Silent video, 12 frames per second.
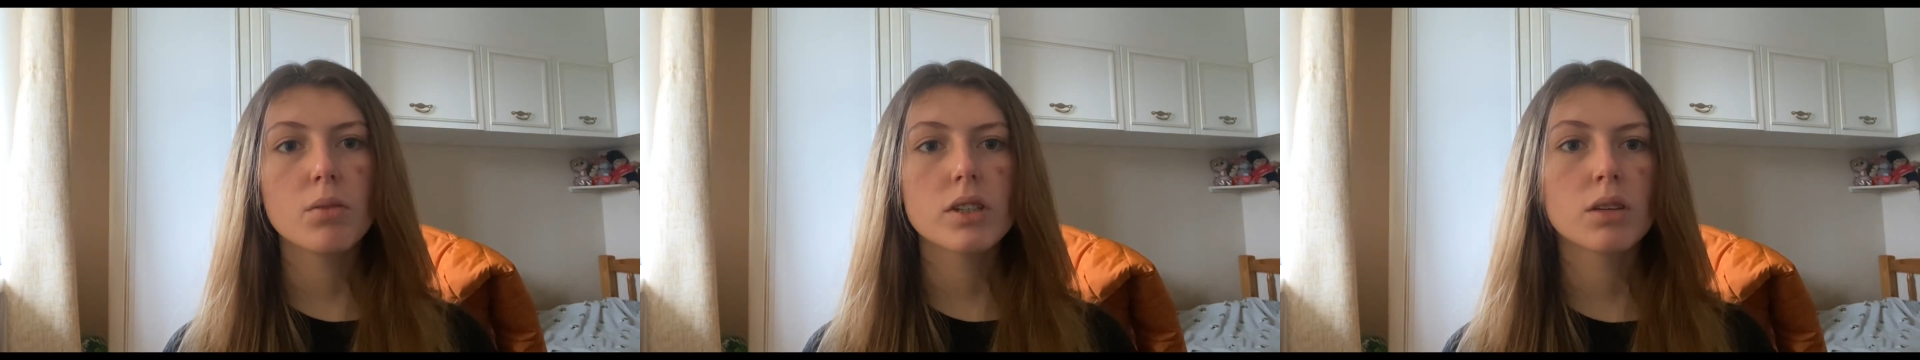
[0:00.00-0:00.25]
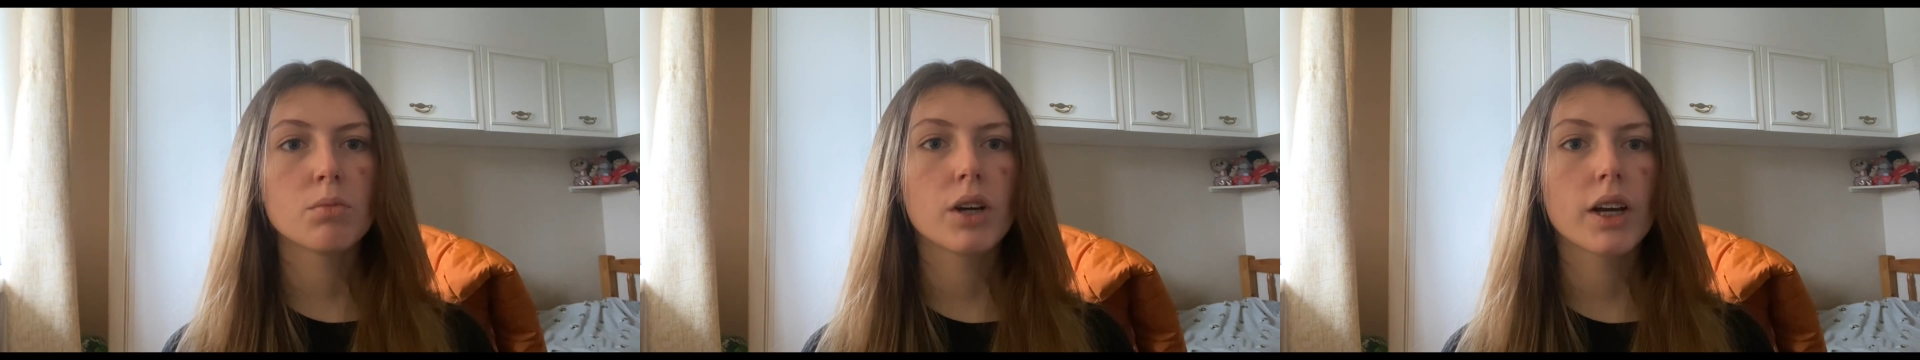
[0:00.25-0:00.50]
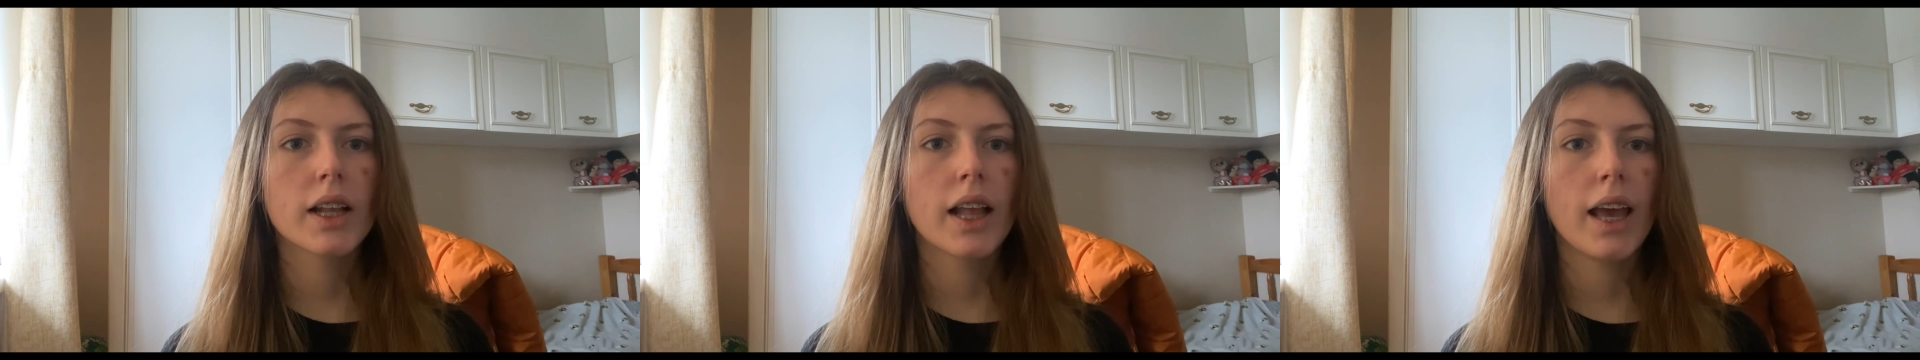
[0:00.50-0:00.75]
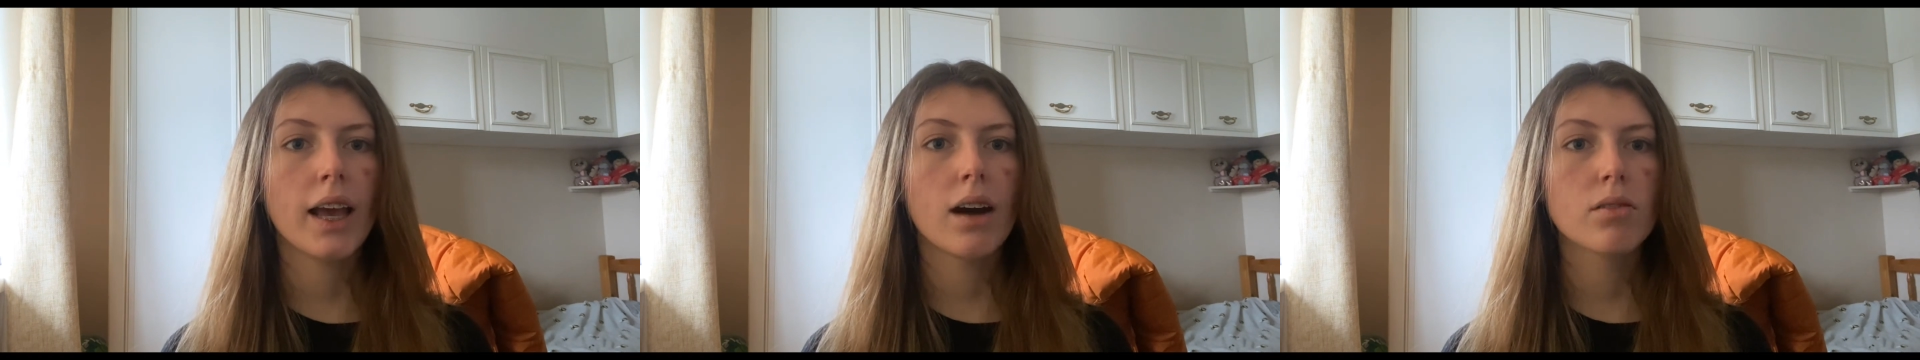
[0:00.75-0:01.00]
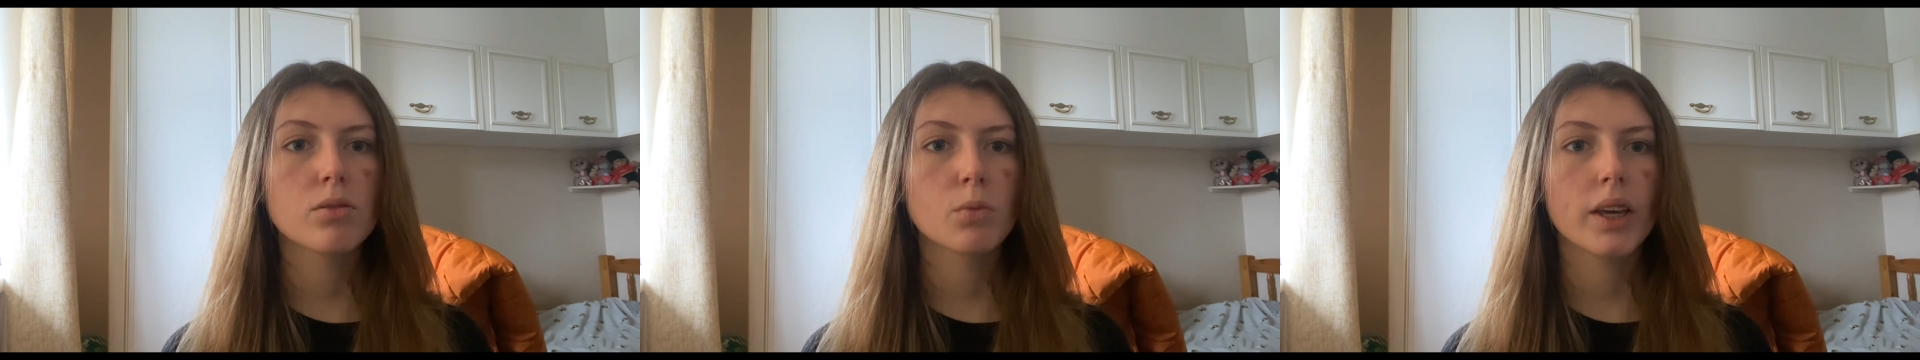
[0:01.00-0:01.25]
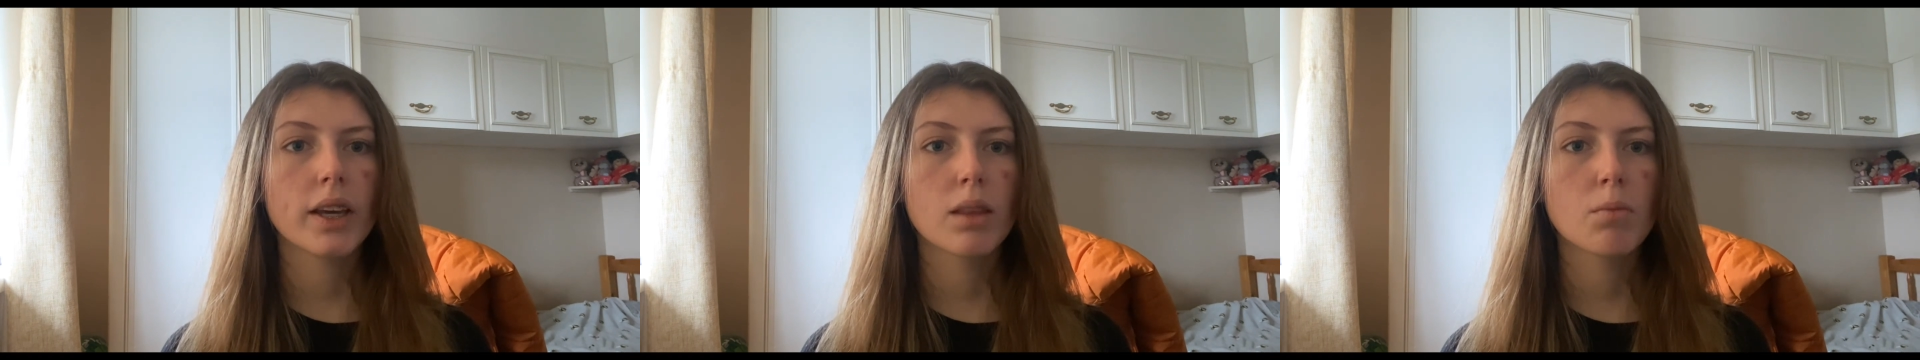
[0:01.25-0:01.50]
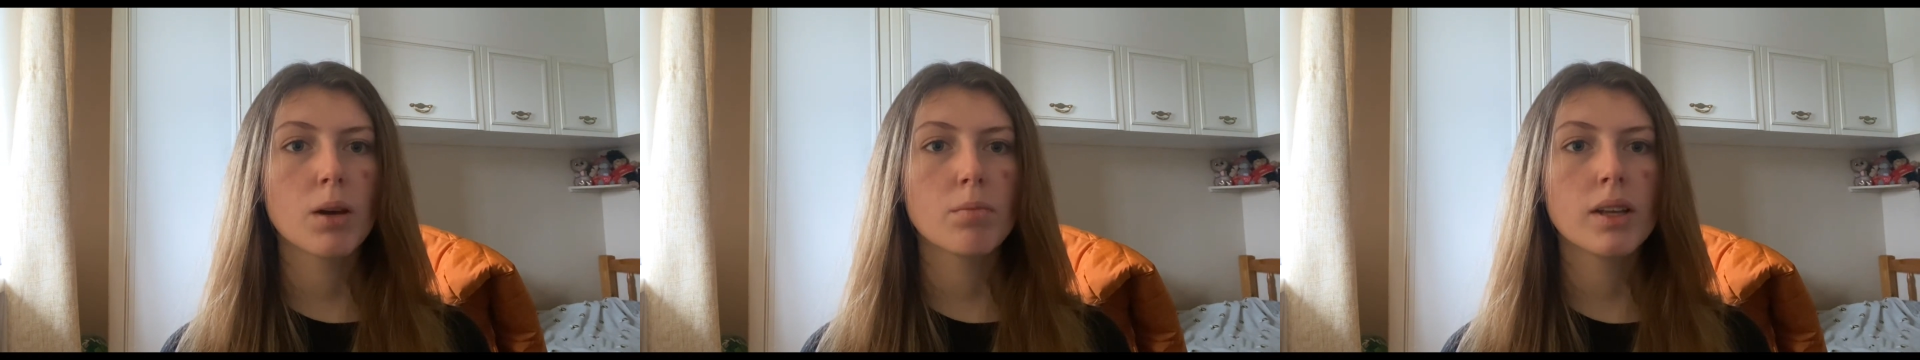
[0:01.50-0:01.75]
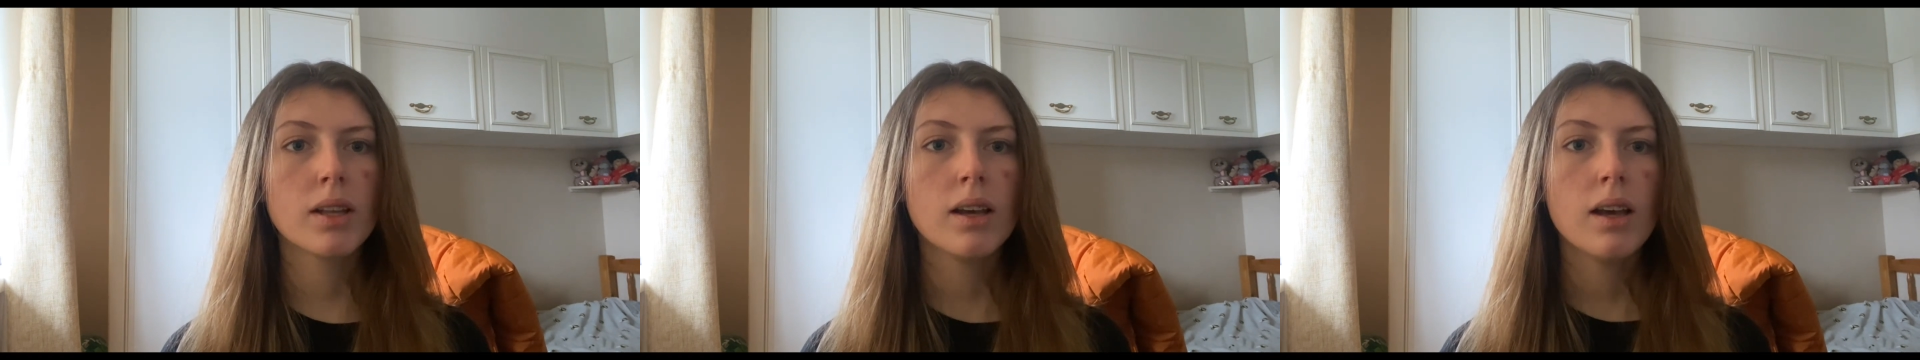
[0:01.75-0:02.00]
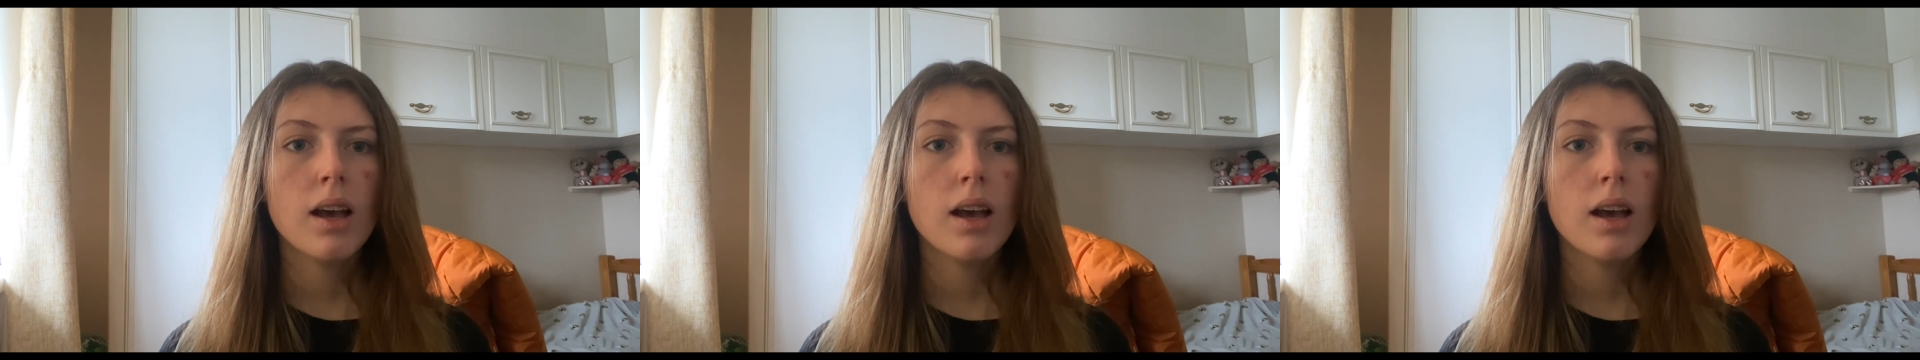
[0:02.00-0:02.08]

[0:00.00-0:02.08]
which I'm working 8 hours a week at the moment.